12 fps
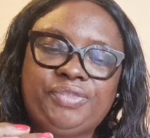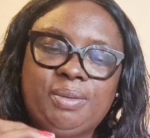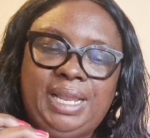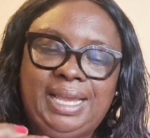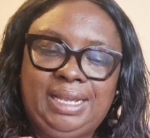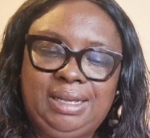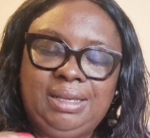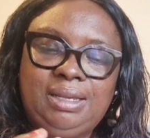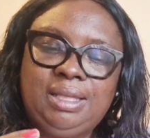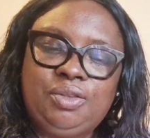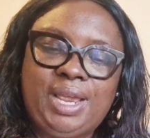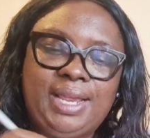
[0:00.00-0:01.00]
It's not the same
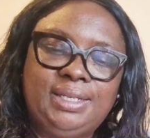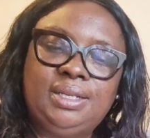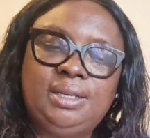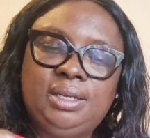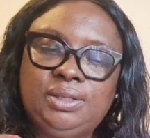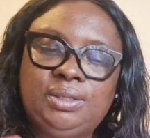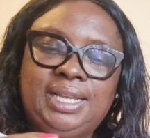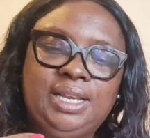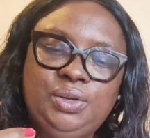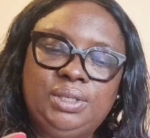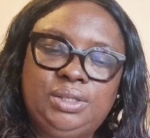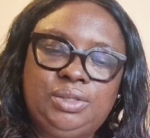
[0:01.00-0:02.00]
quality, different
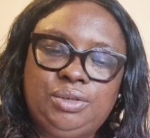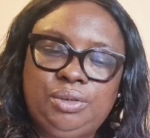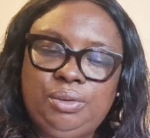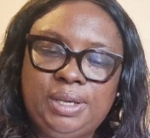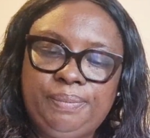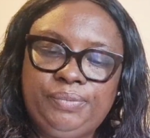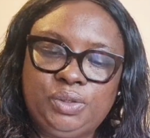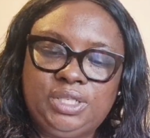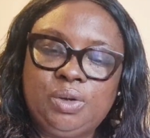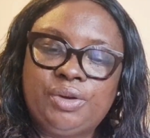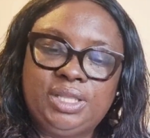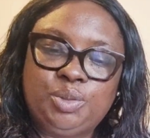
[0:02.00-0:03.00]
quality, but it's still
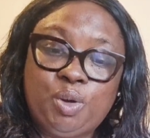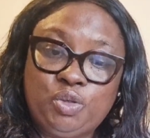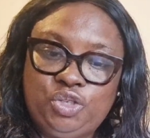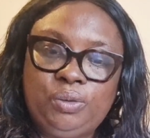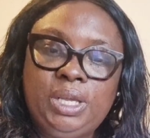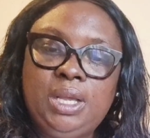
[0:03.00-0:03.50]
good quality.